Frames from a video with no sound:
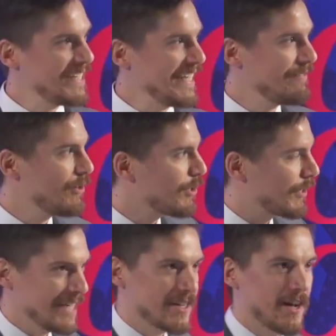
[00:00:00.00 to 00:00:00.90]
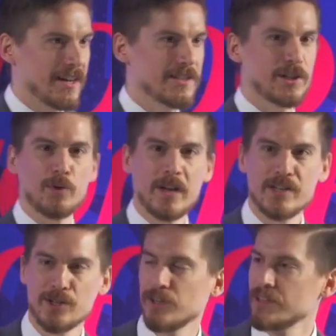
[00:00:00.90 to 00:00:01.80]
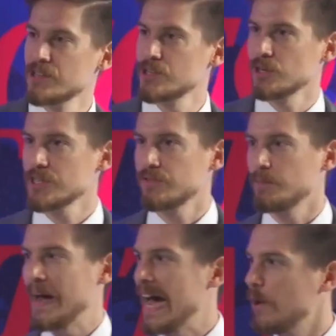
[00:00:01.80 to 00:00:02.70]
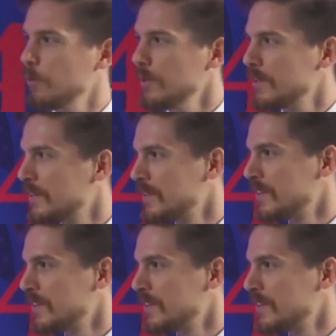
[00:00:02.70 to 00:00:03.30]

and evil are inconsequential in the search for power?